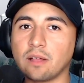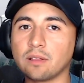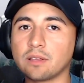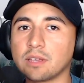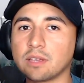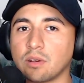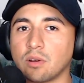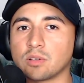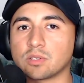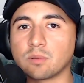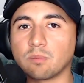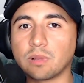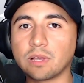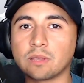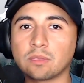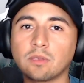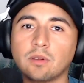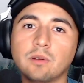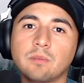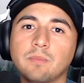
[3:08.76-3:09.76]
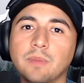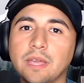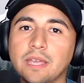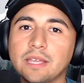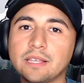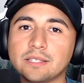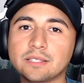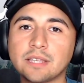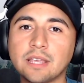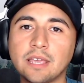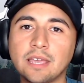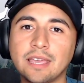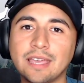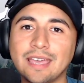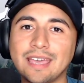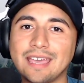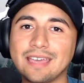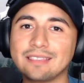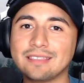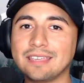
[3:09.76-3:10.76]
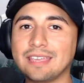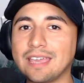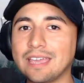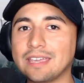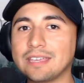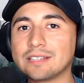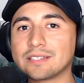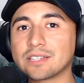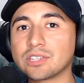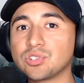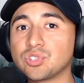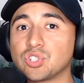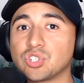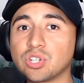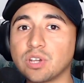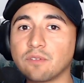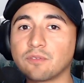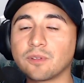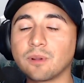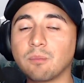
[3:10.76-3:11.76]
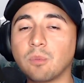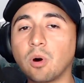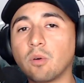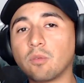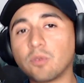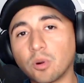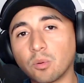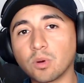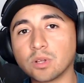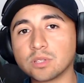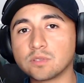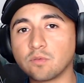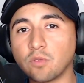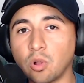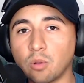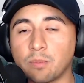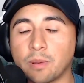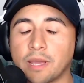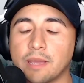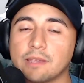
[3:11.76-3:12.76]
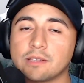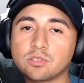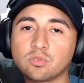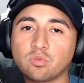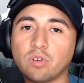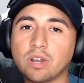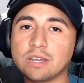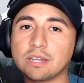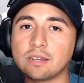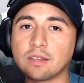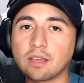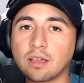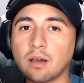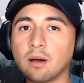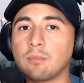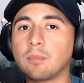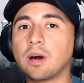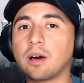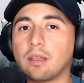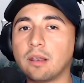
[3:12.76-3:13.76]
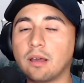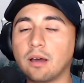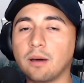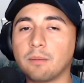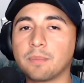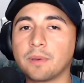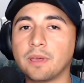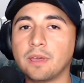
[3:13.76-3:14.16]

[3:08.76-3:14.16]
He can also play third base, and the Yankees can shift him over once Volpe is ready to come on up.